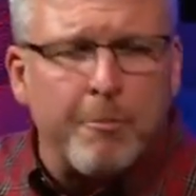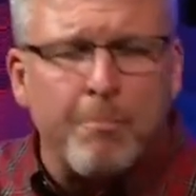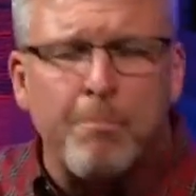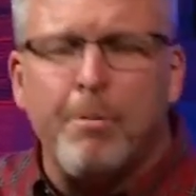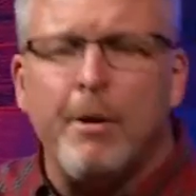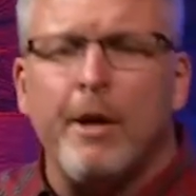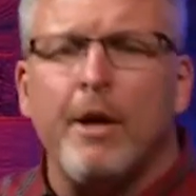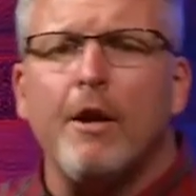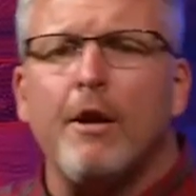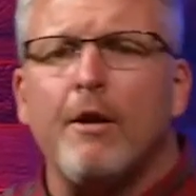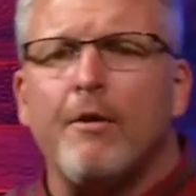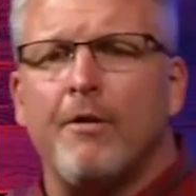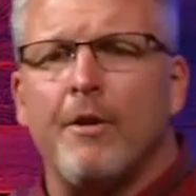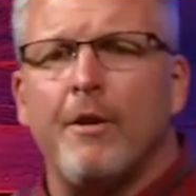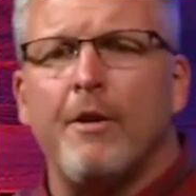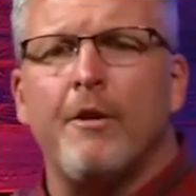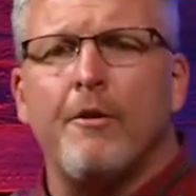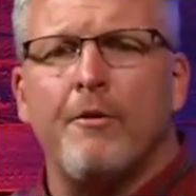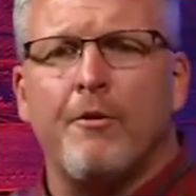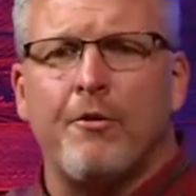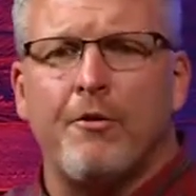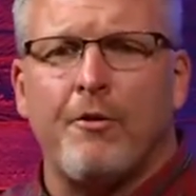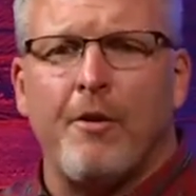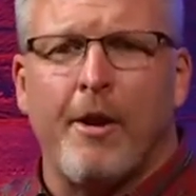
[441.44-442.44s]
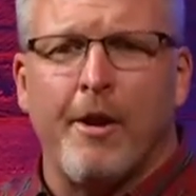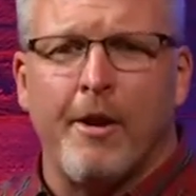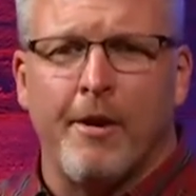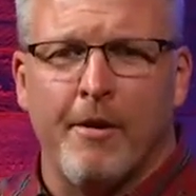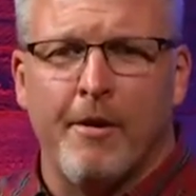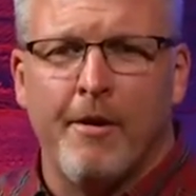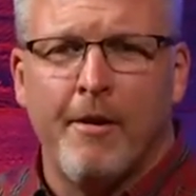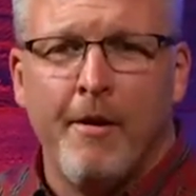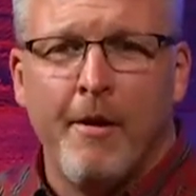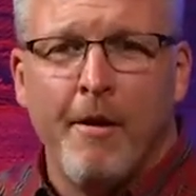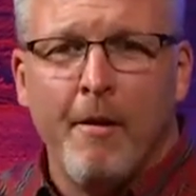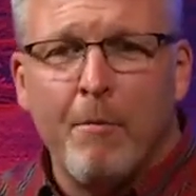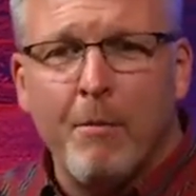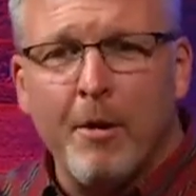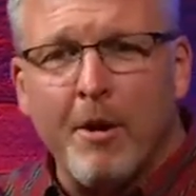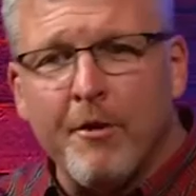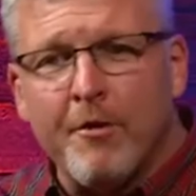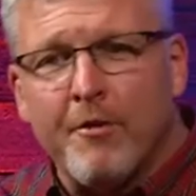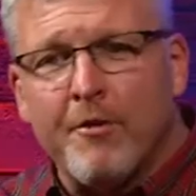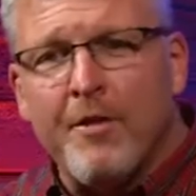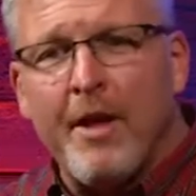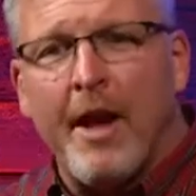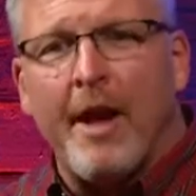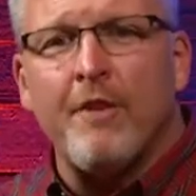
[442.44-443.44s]
pig than his son,
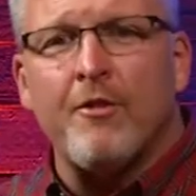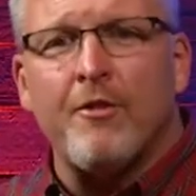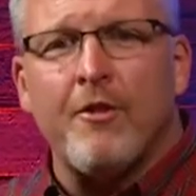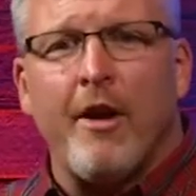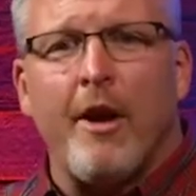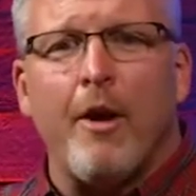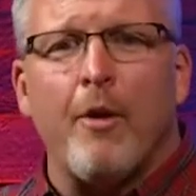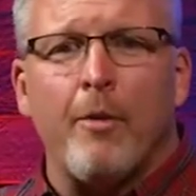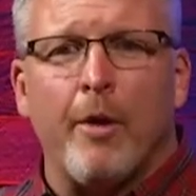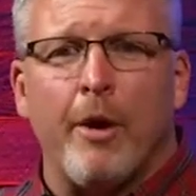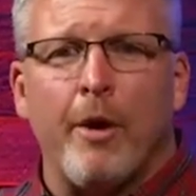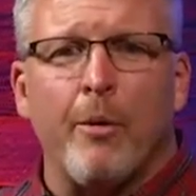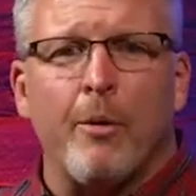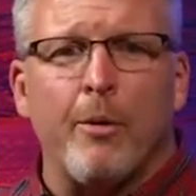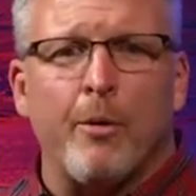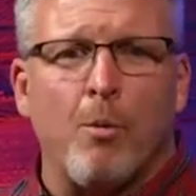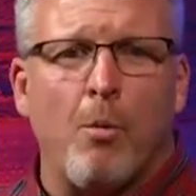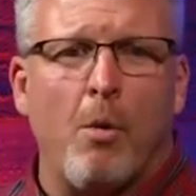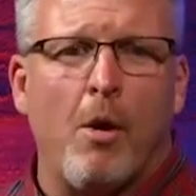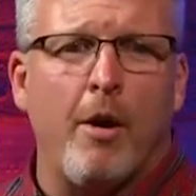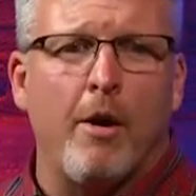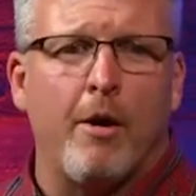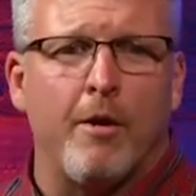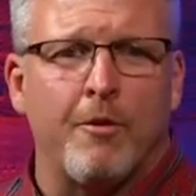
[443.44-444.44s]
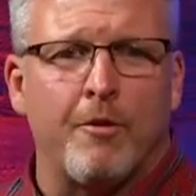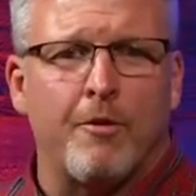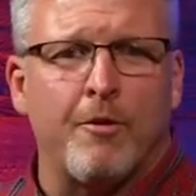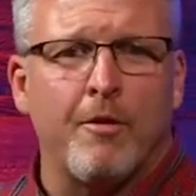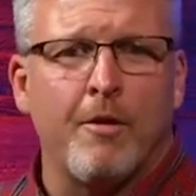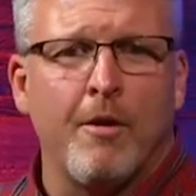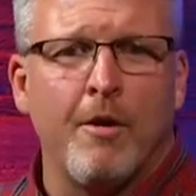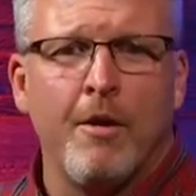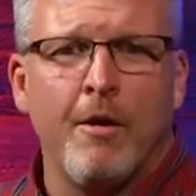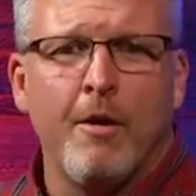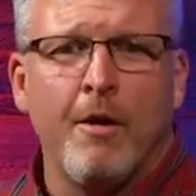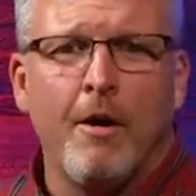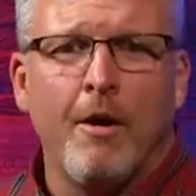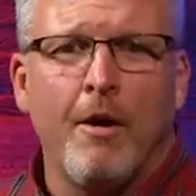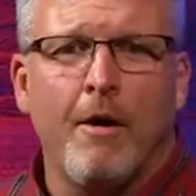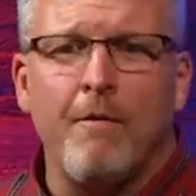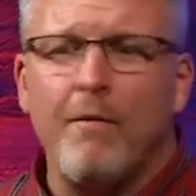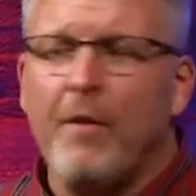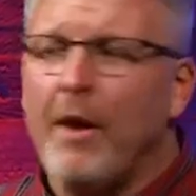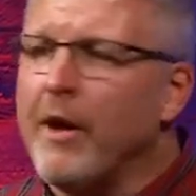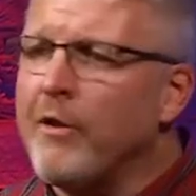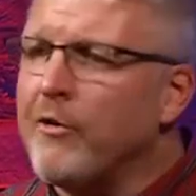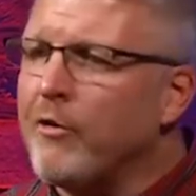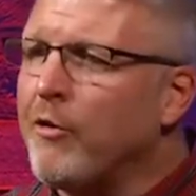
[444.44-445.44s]
because that's how Herod was. And
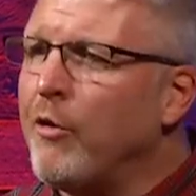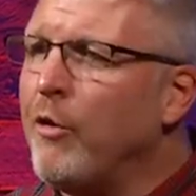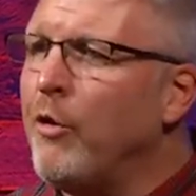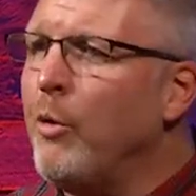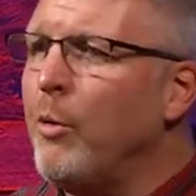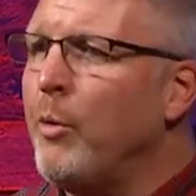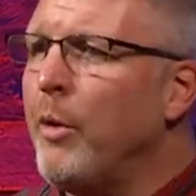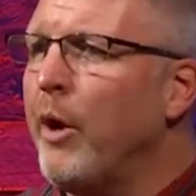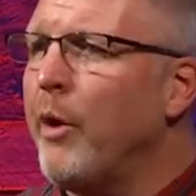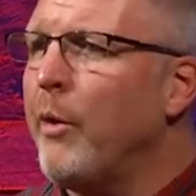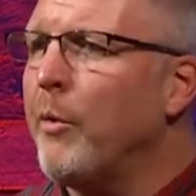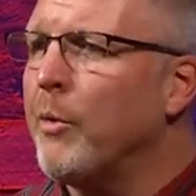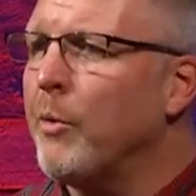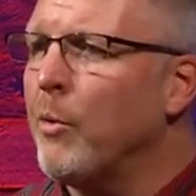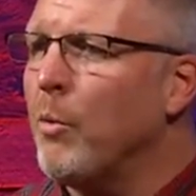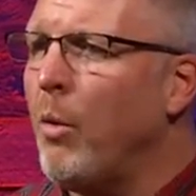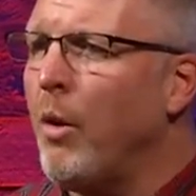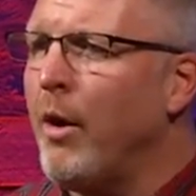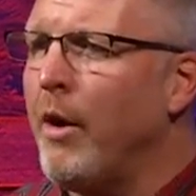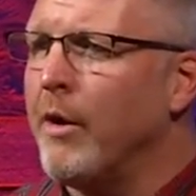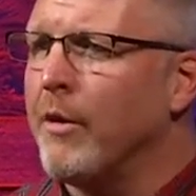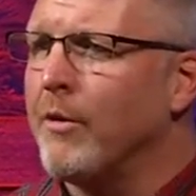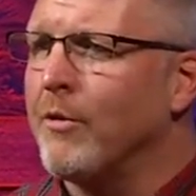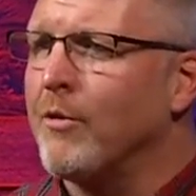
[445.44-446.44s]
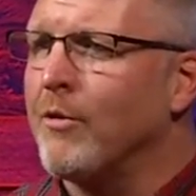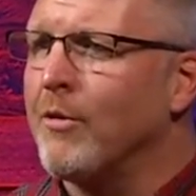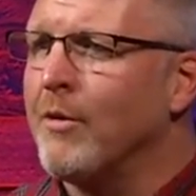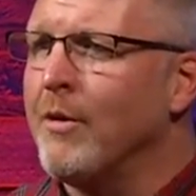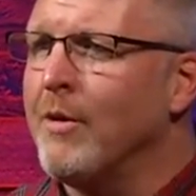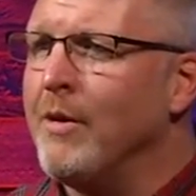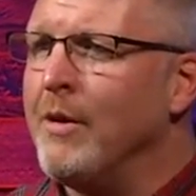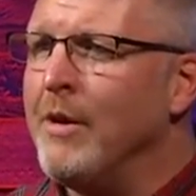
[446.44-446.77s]
that's who Herod was.